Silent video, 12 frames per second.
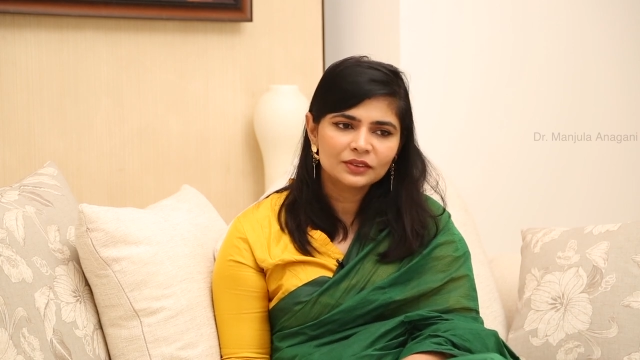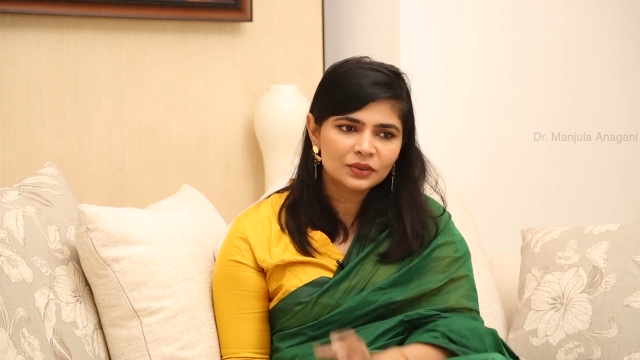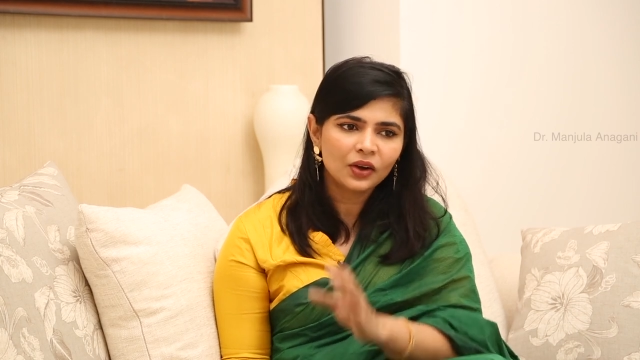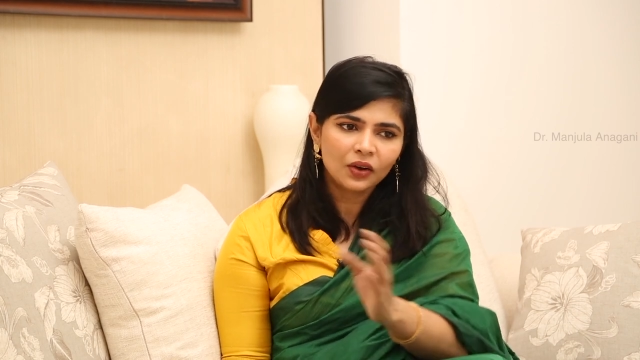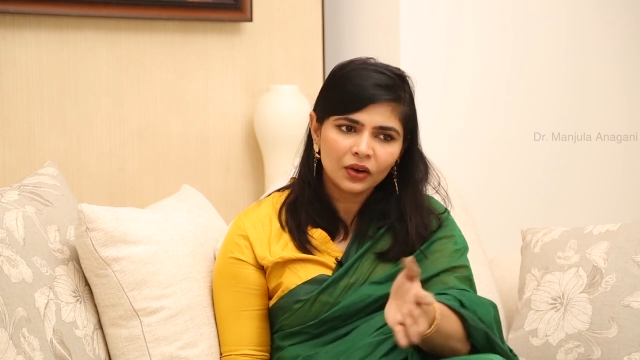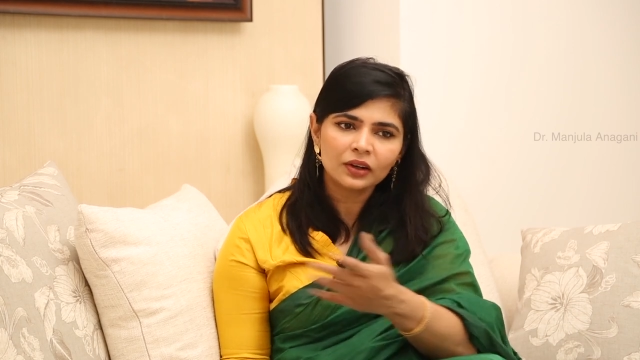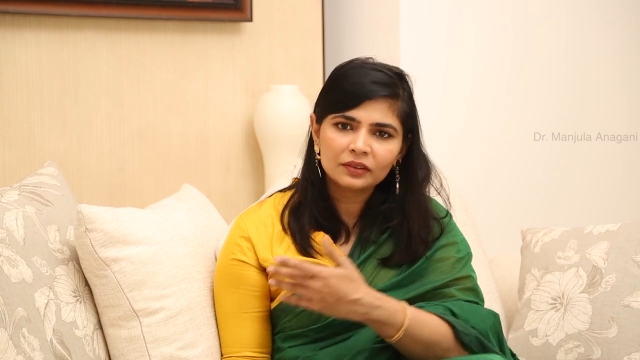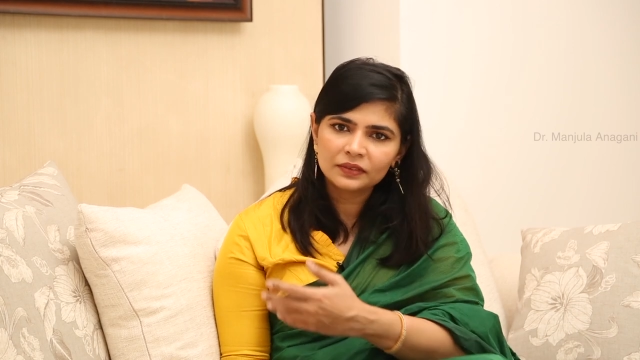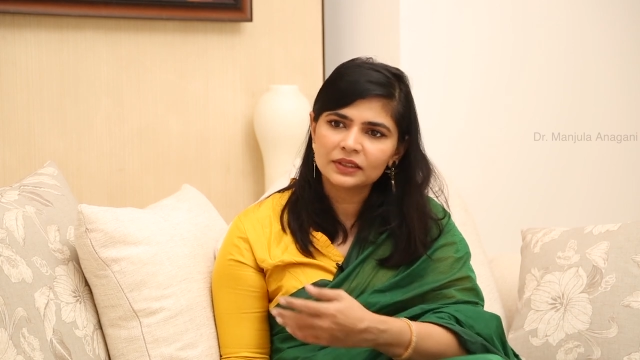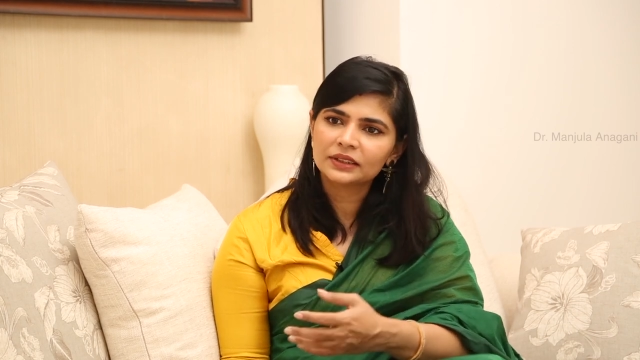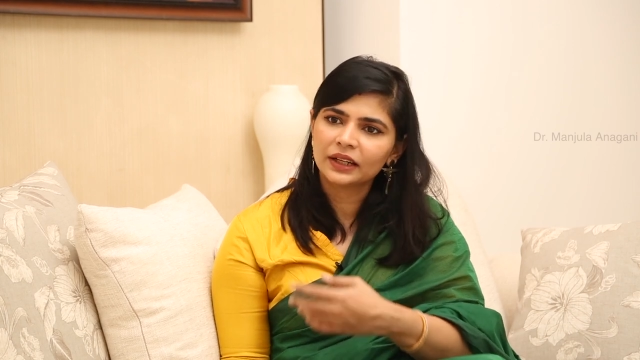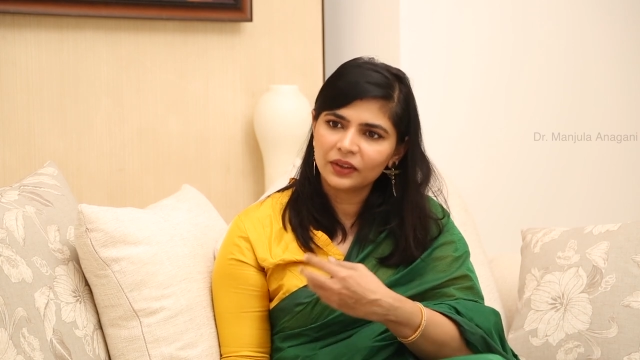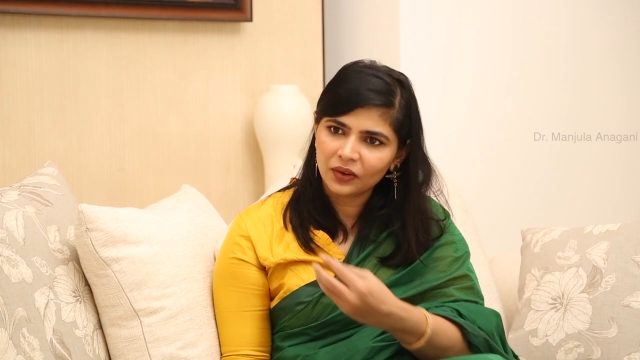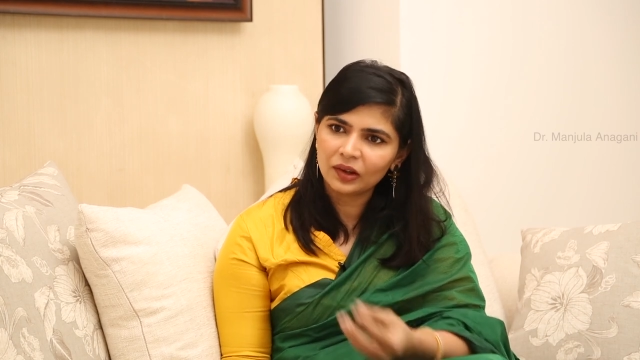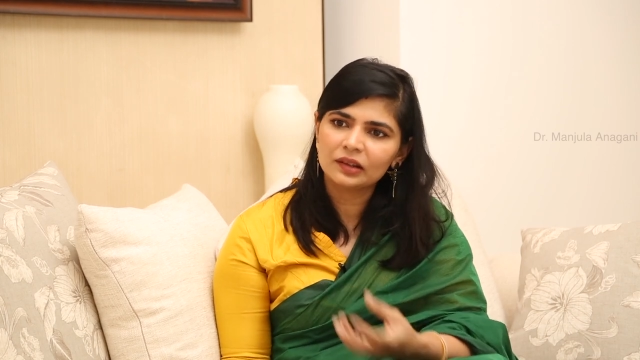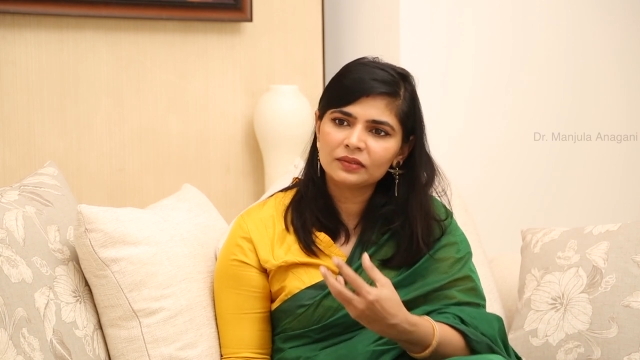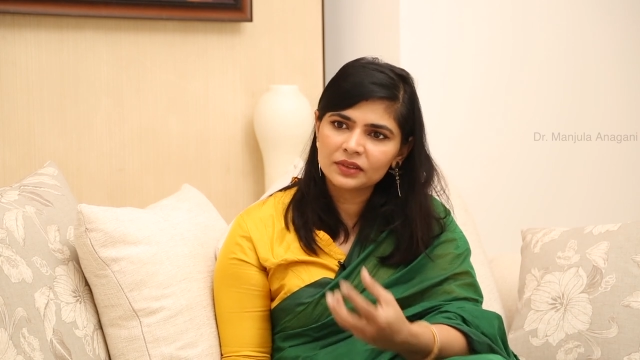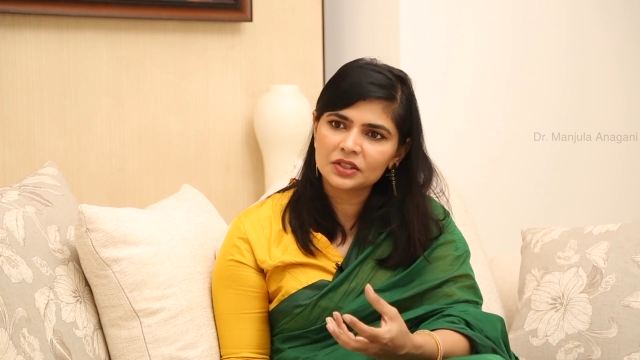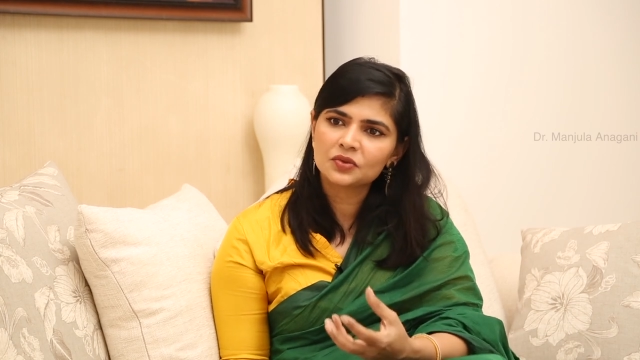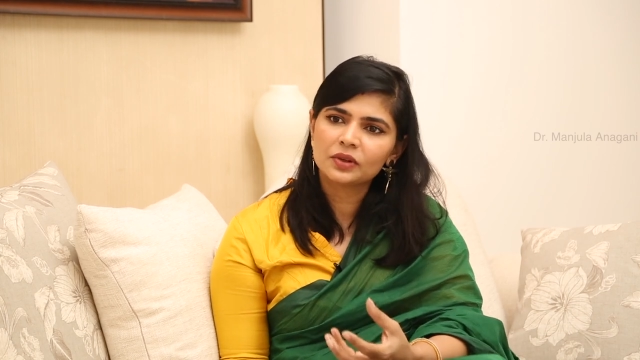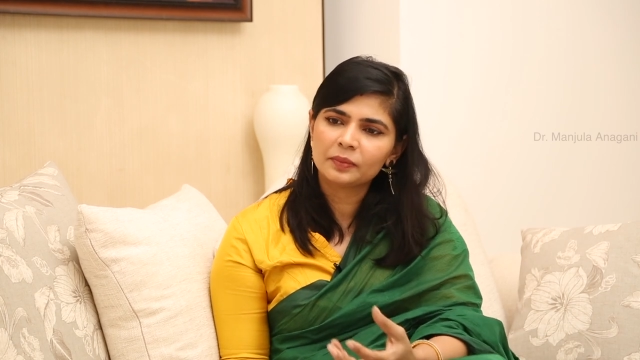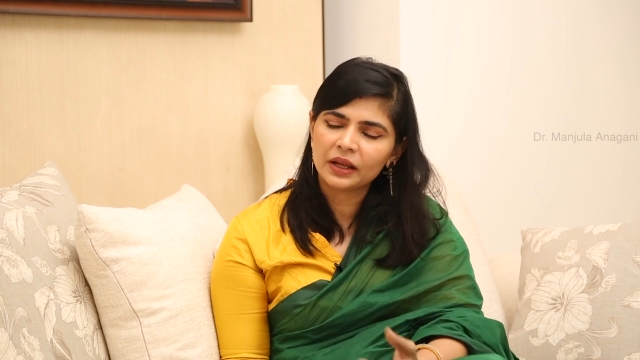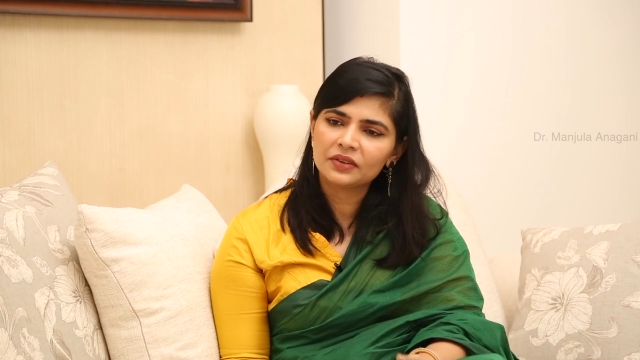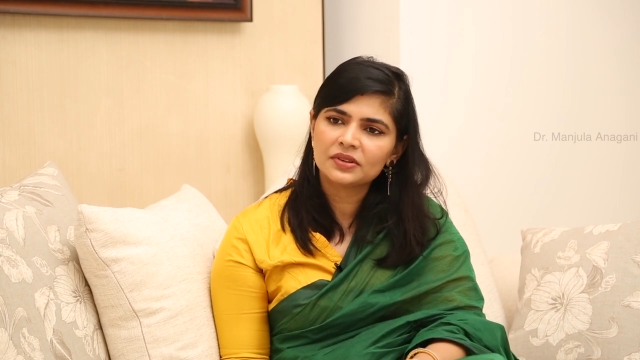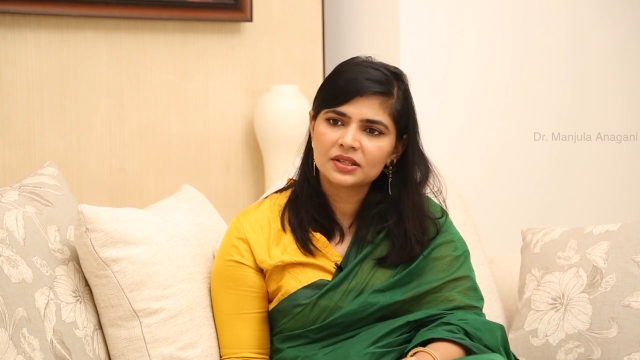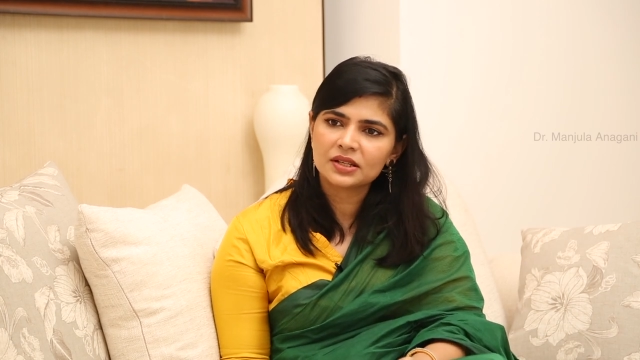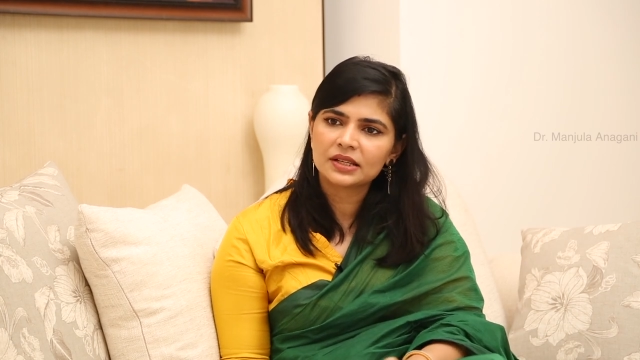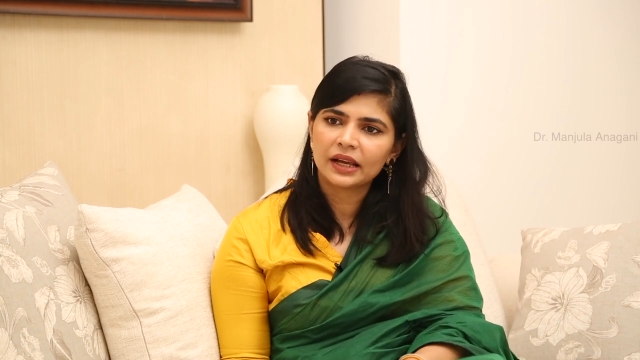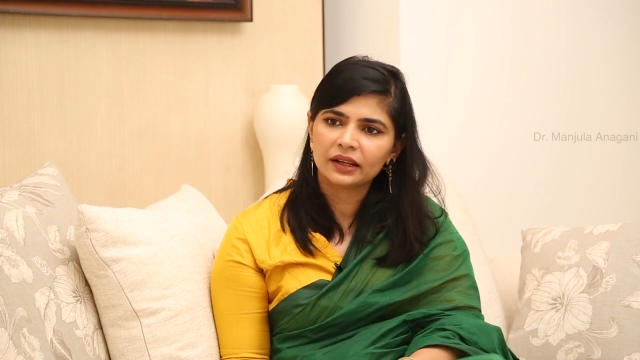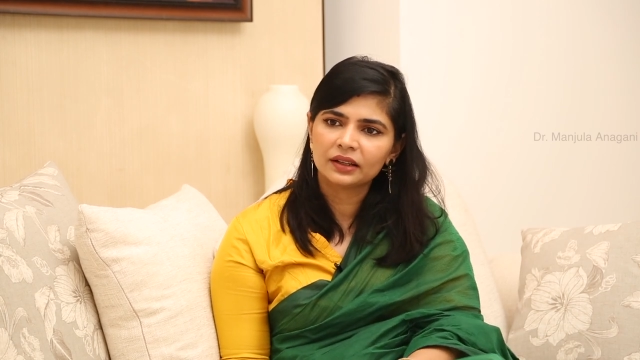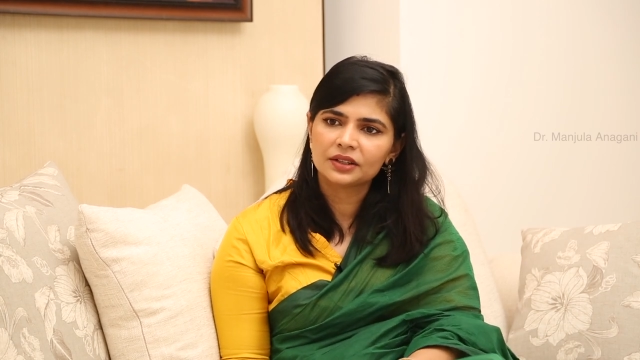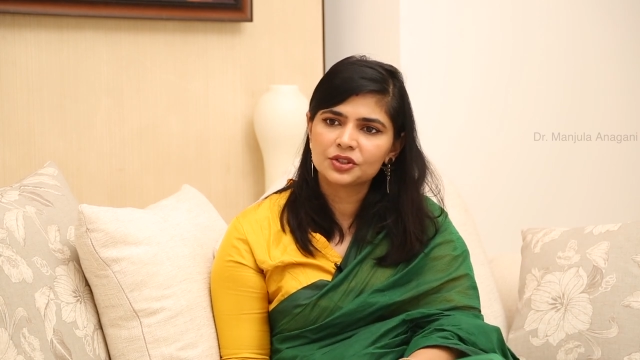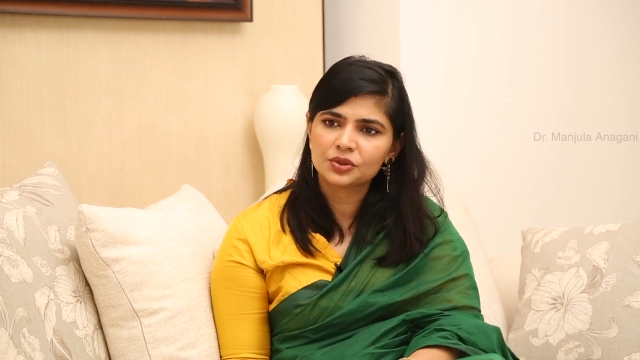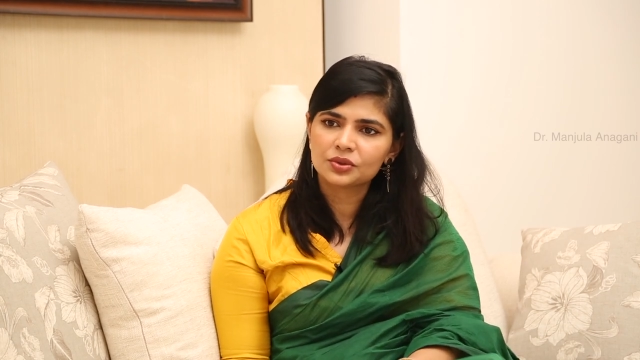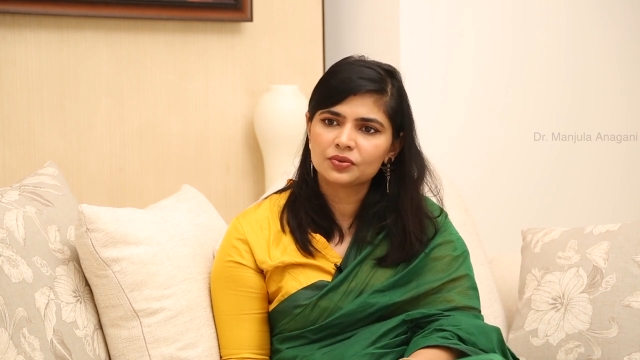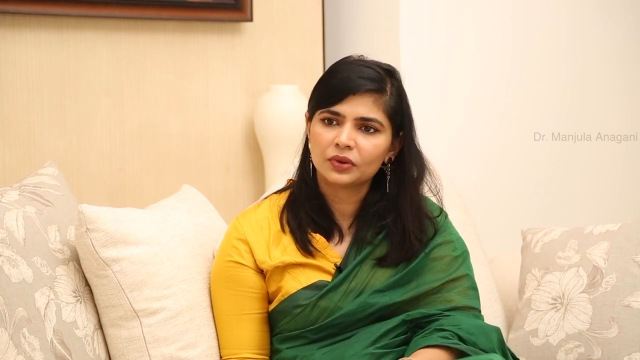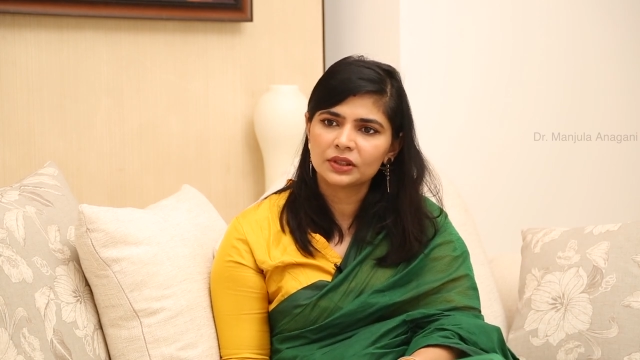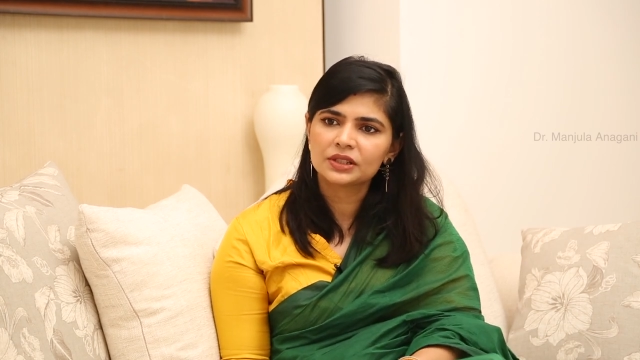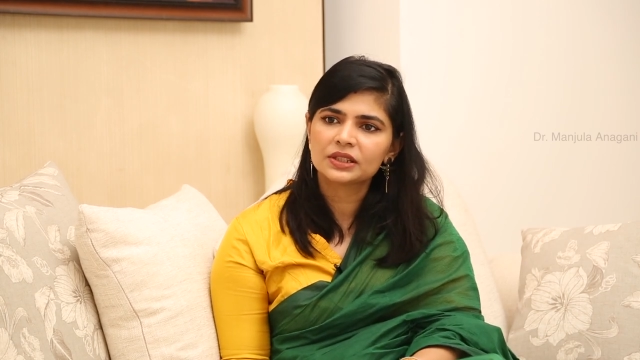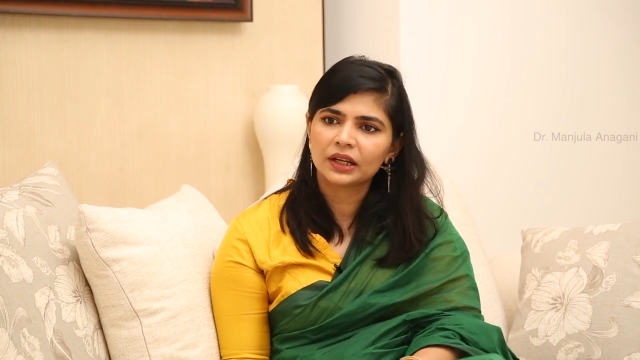So all of this, and all of this will manifest as anger issues for the